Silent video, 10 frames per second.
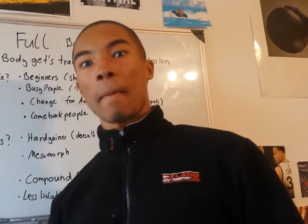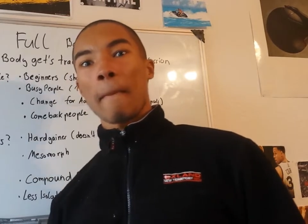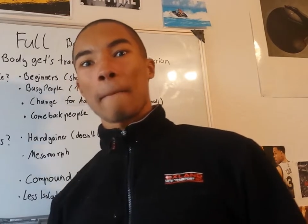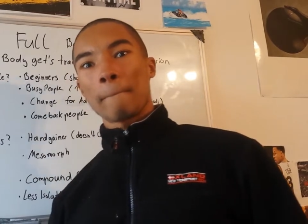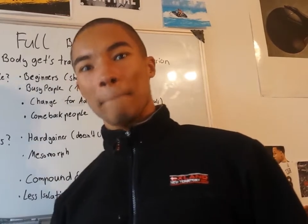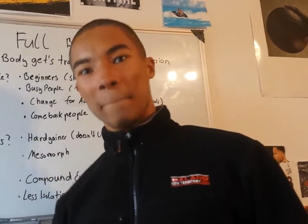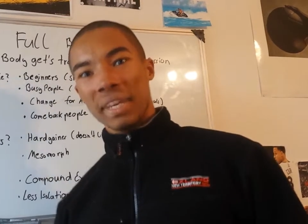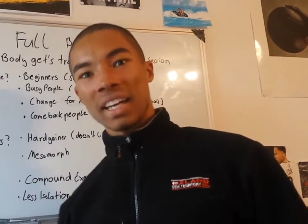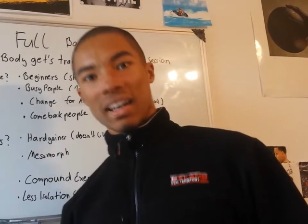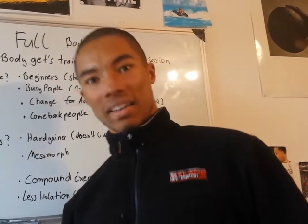bigger
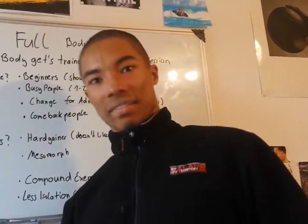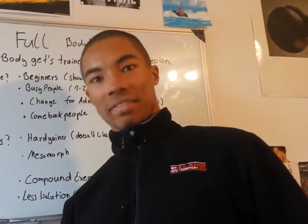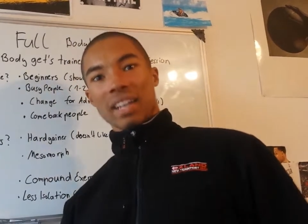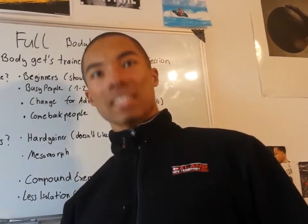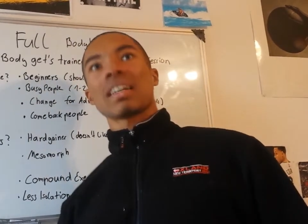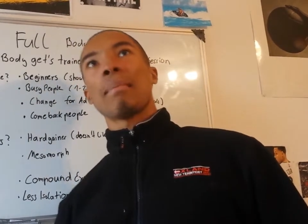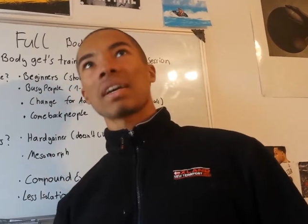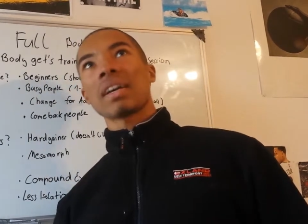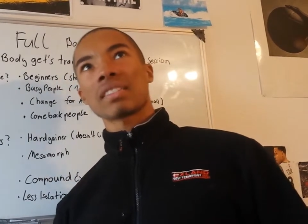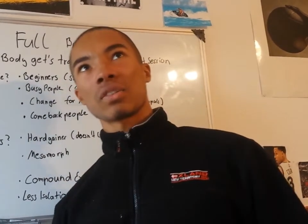and faster muscle
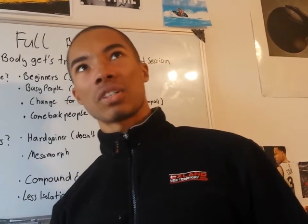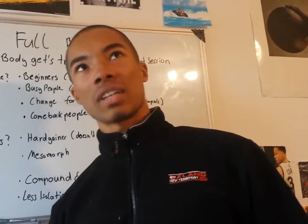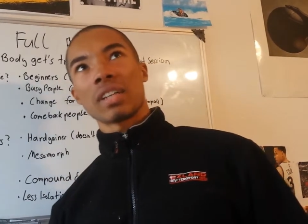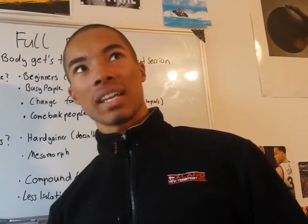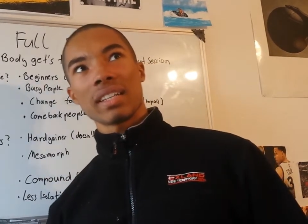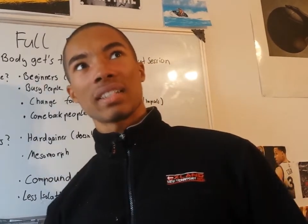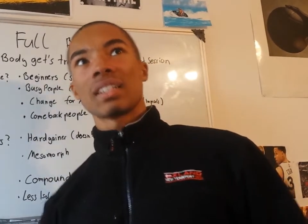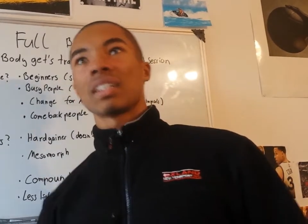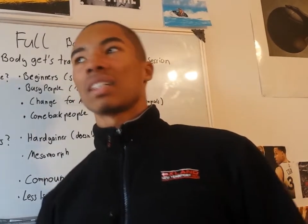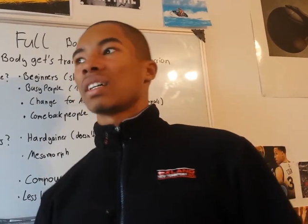gain
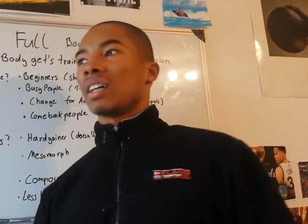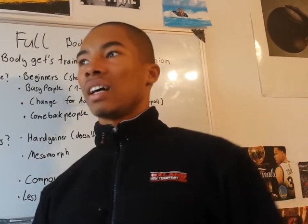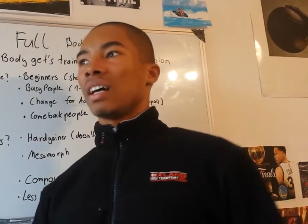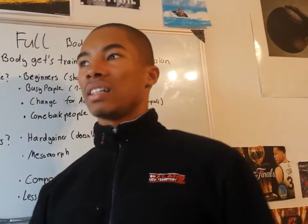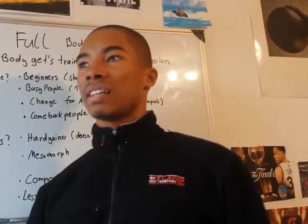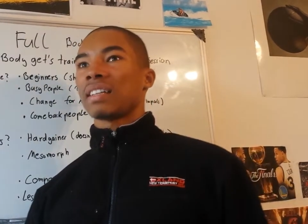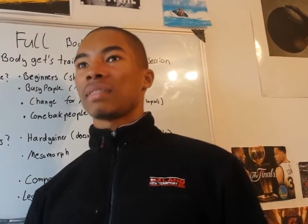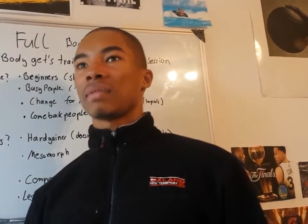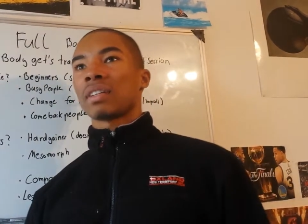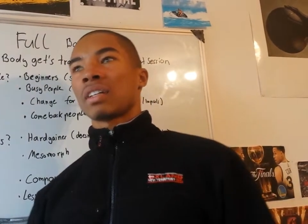than
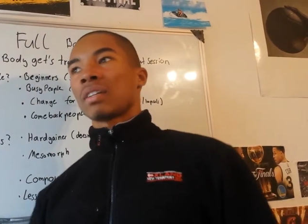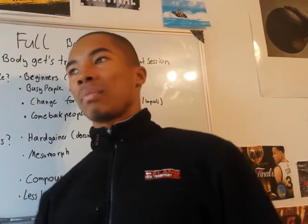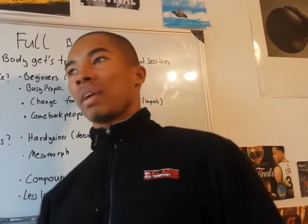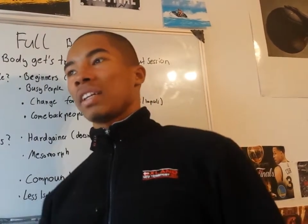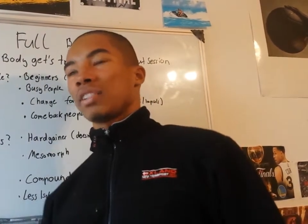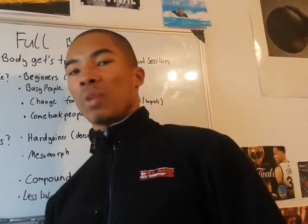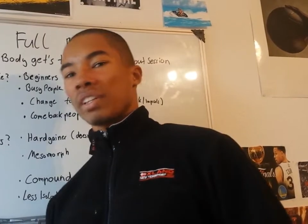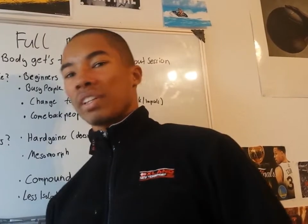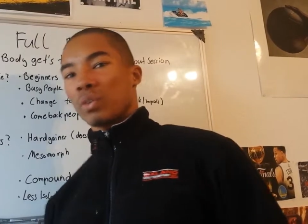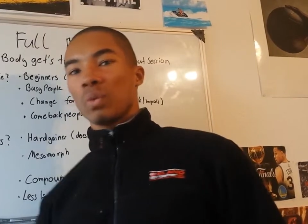by training
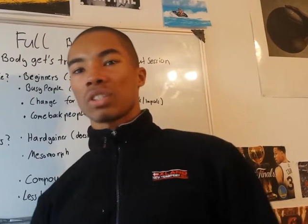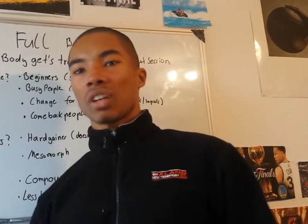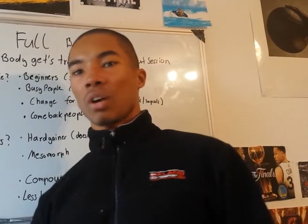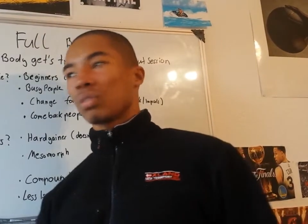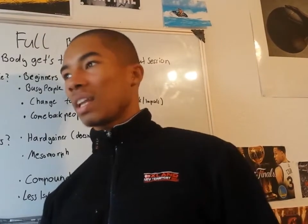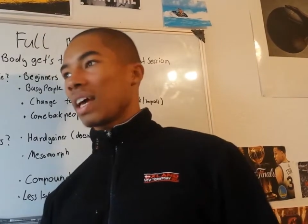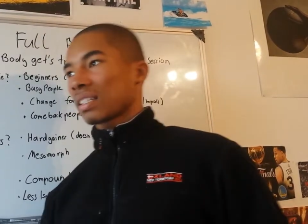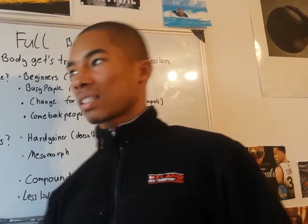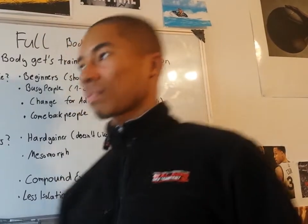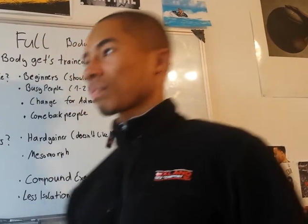without legs.
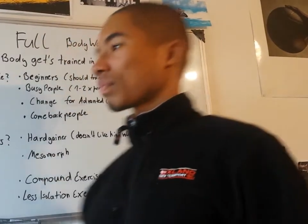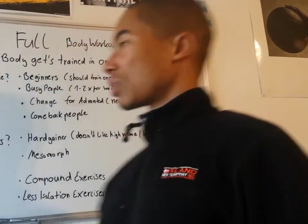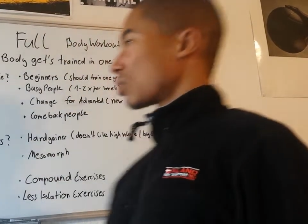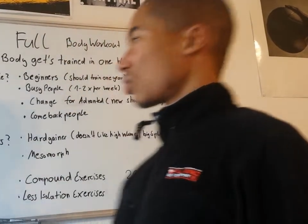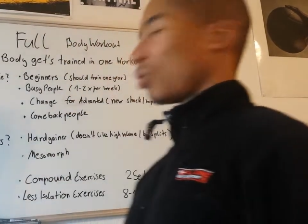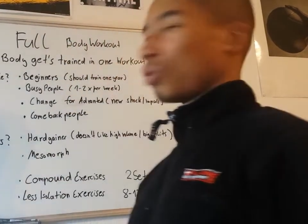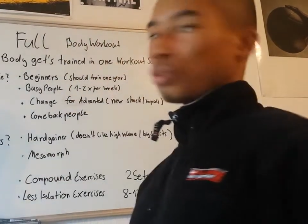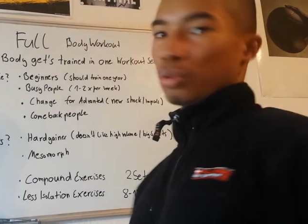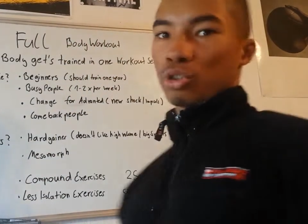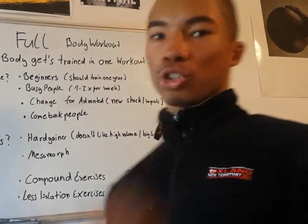So you
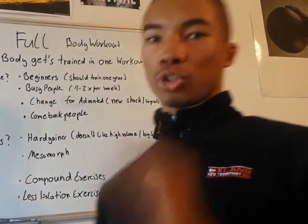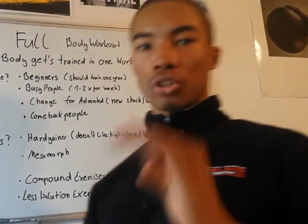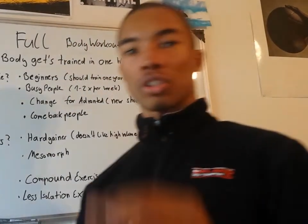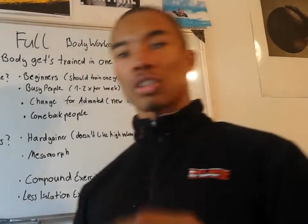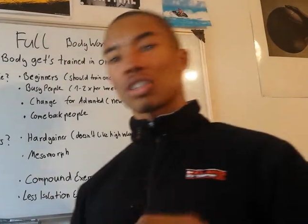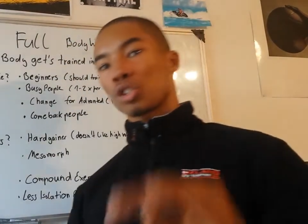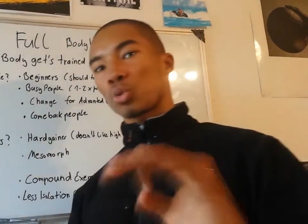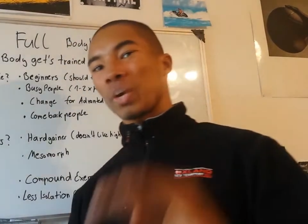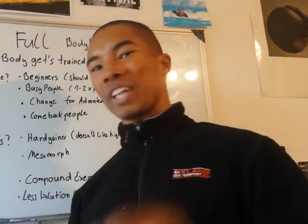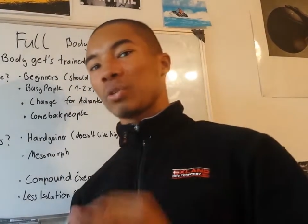should train your
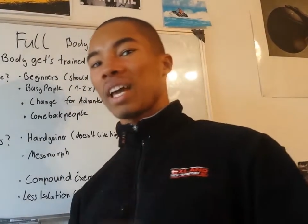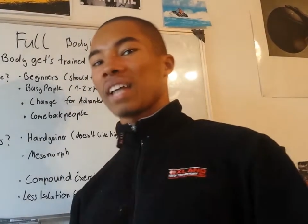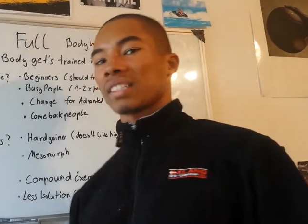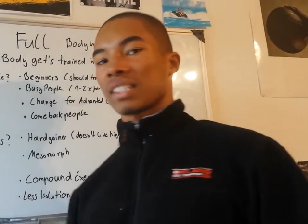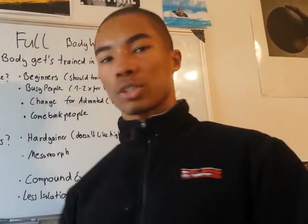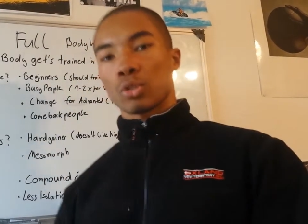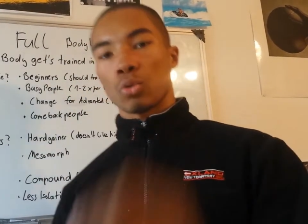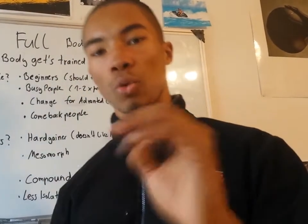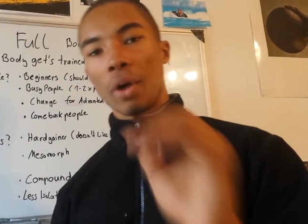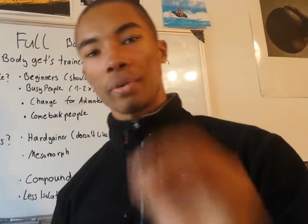legs, it's very
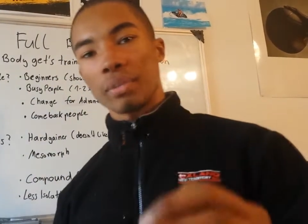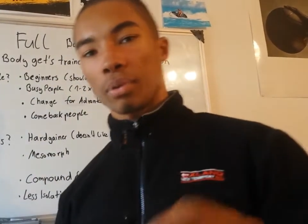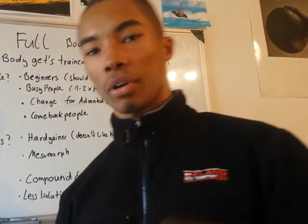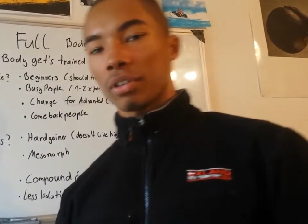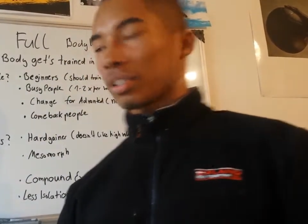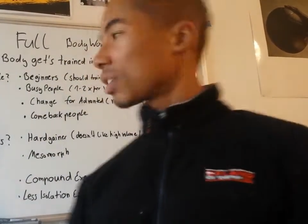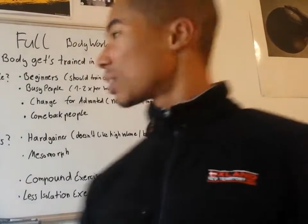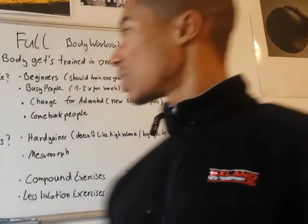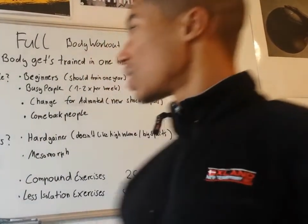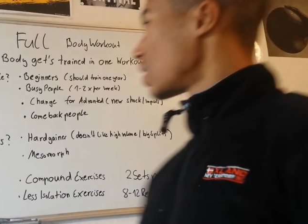important.
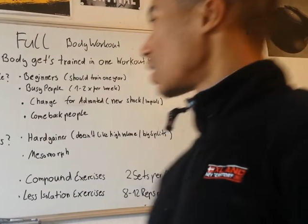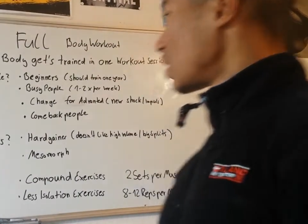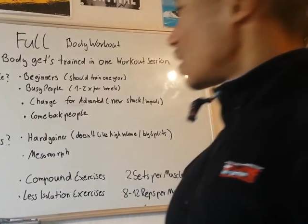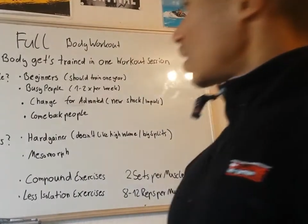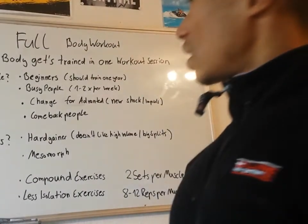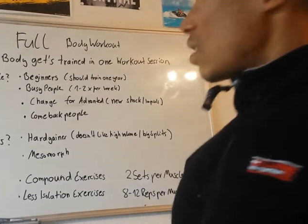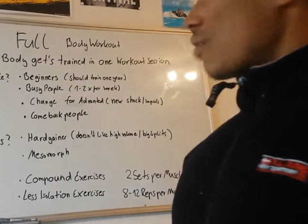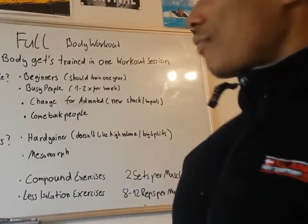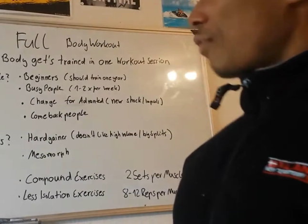For which